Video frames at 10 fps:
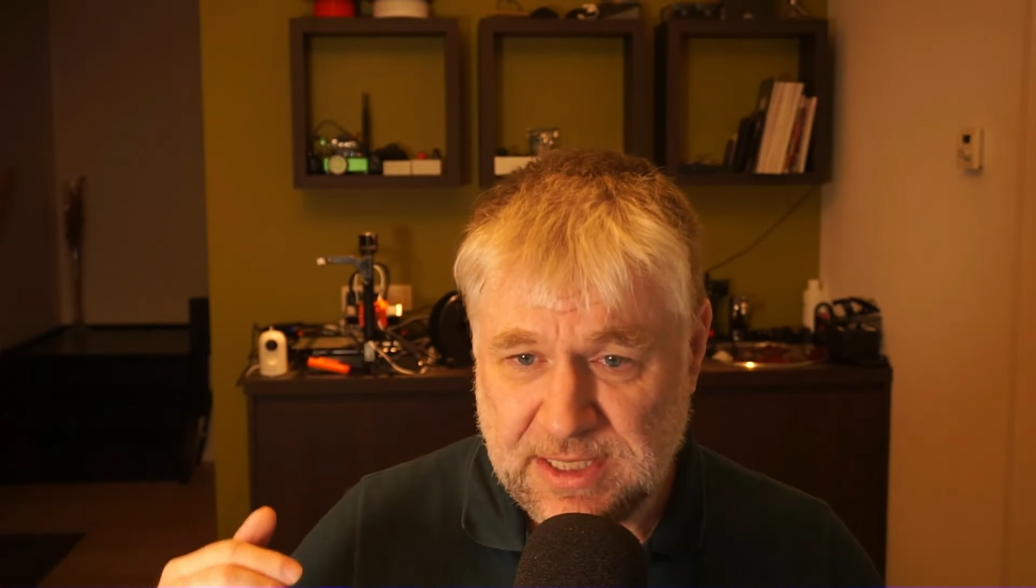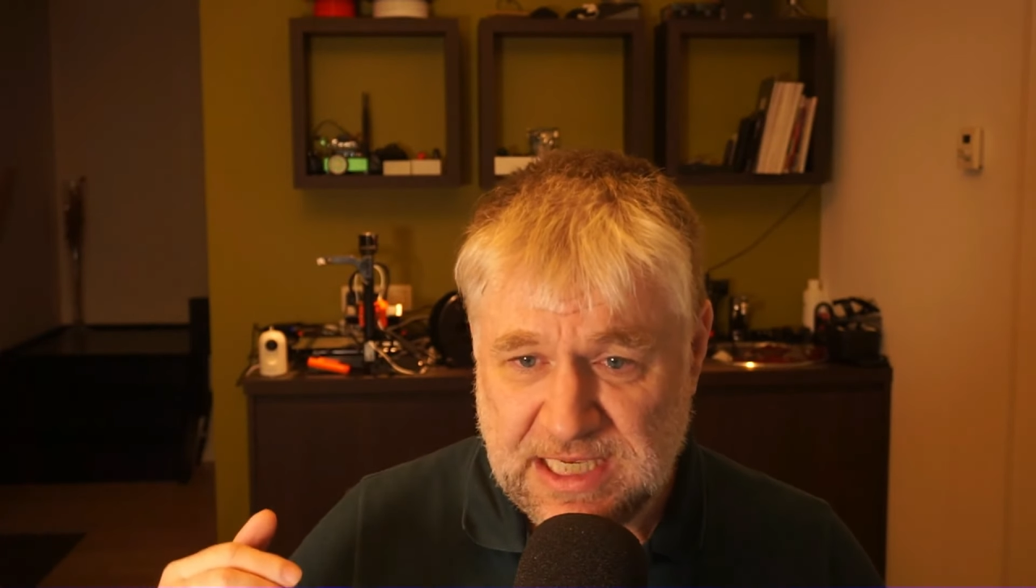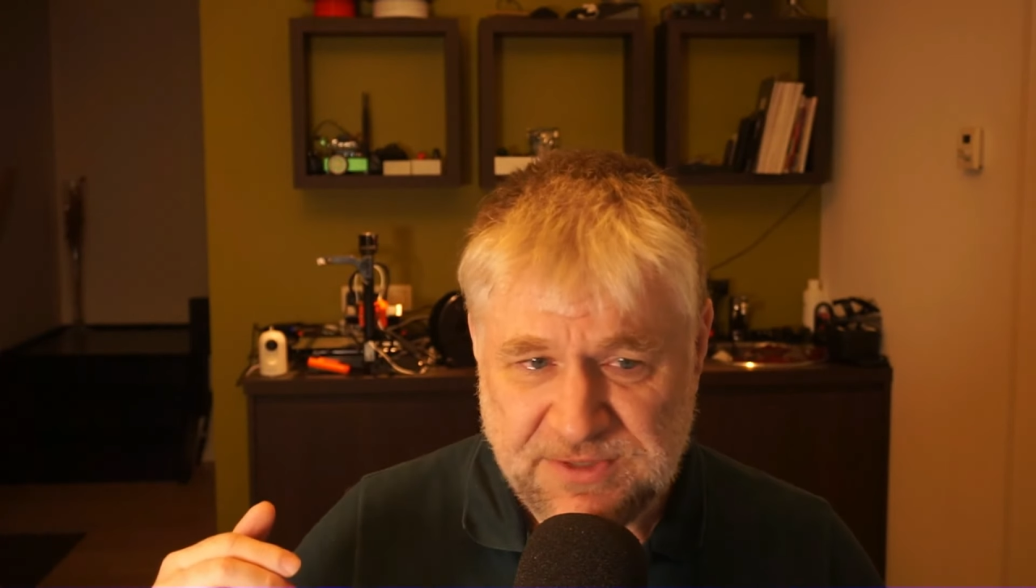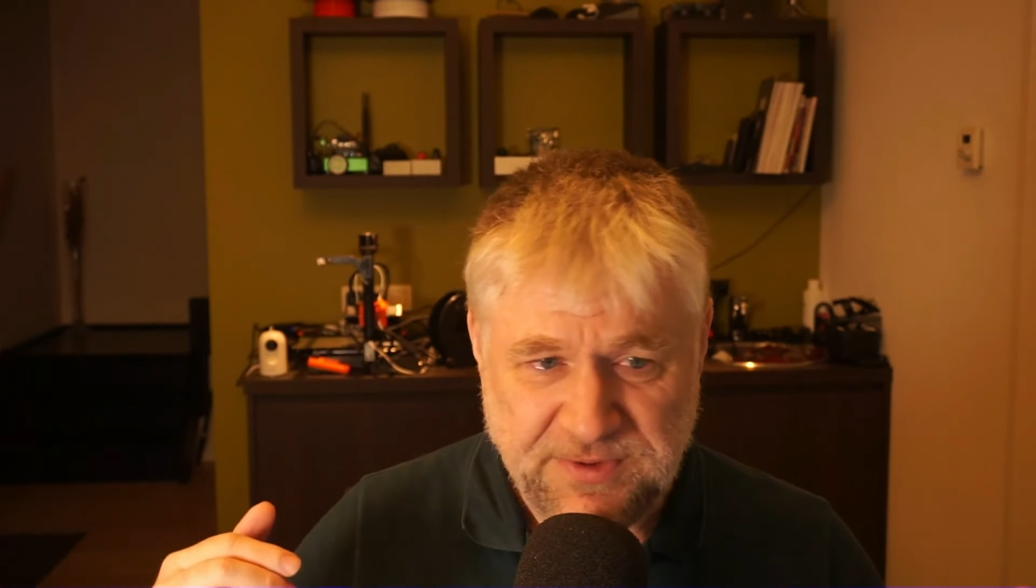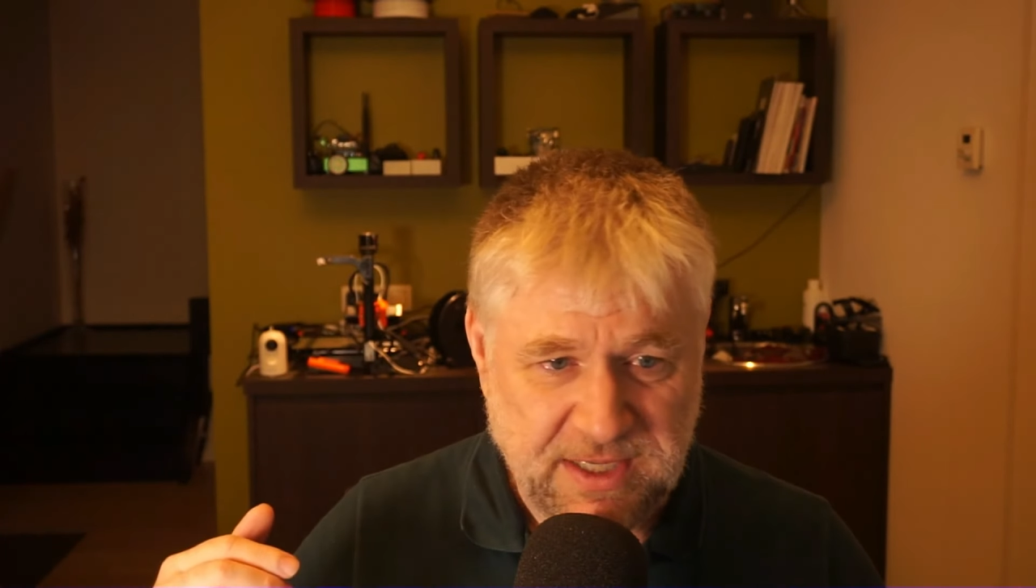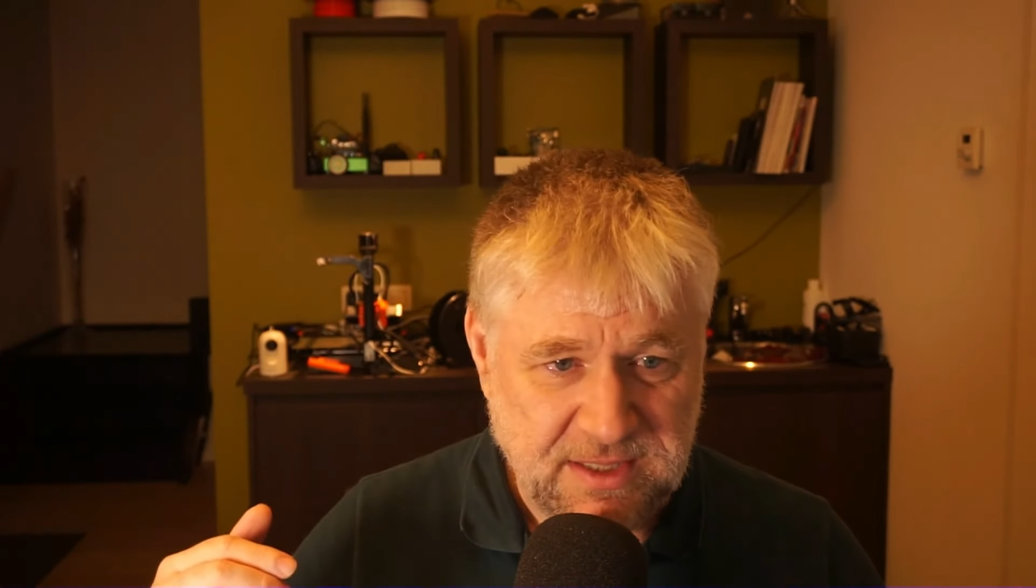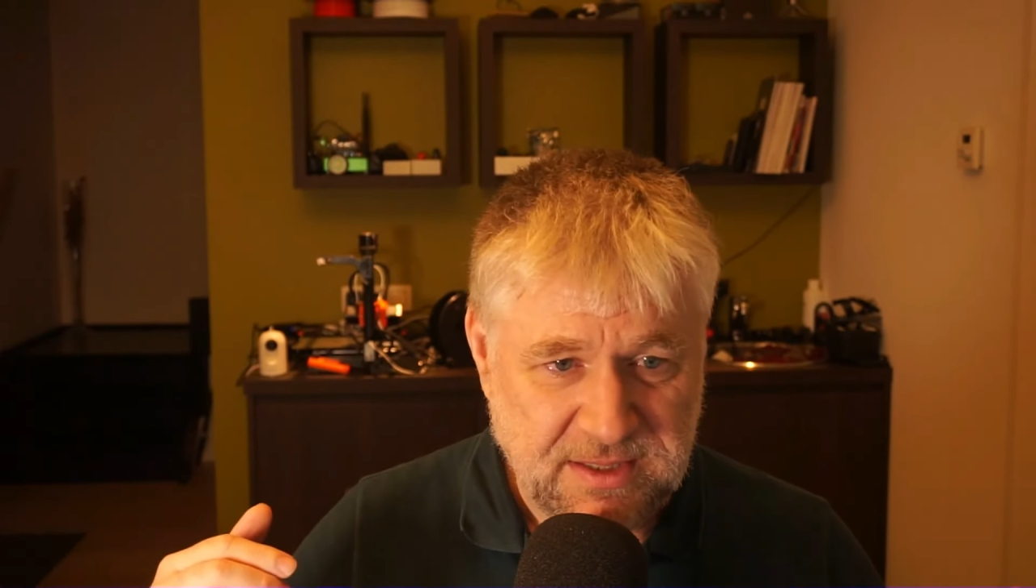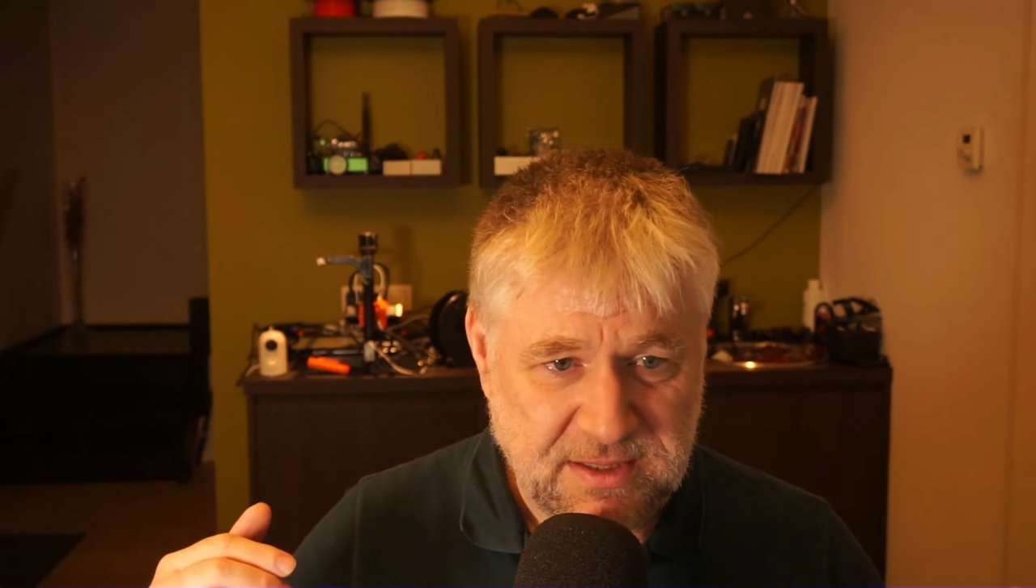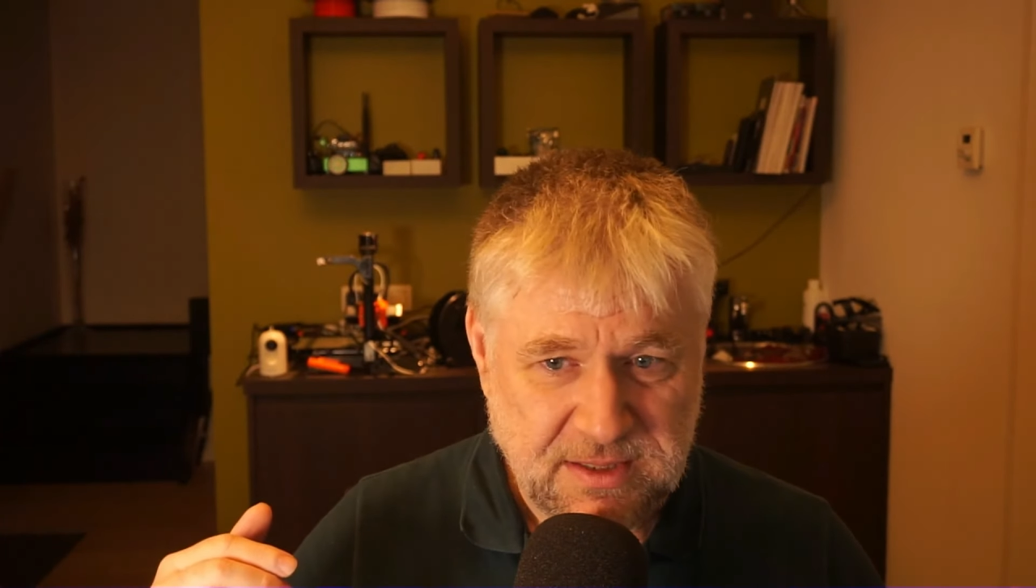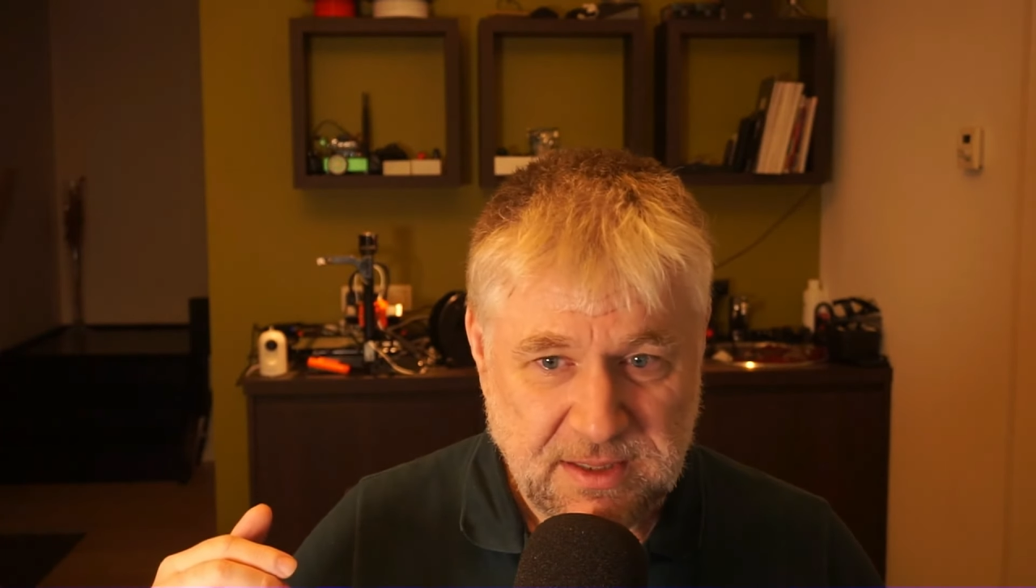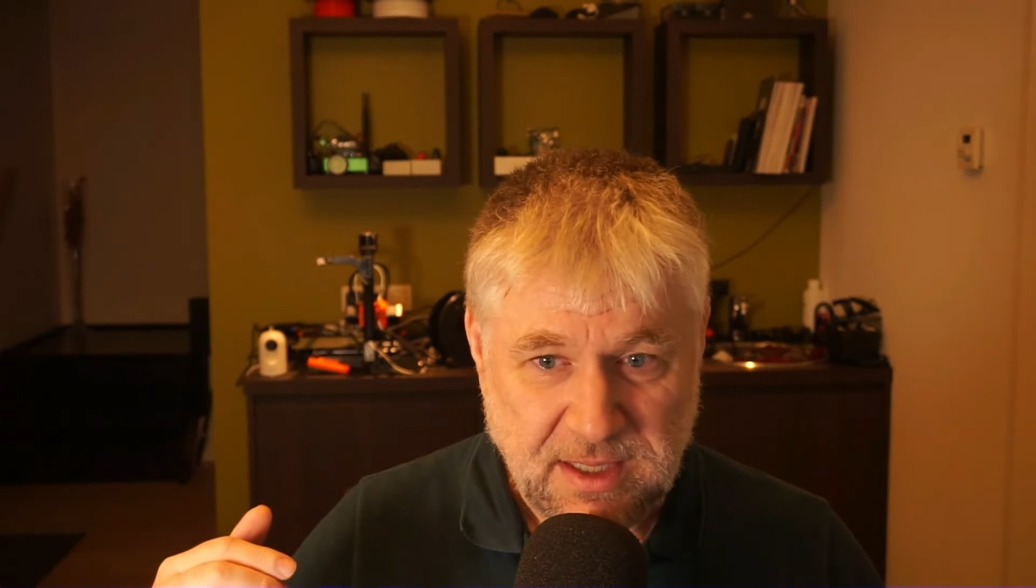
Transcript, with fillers: next phase.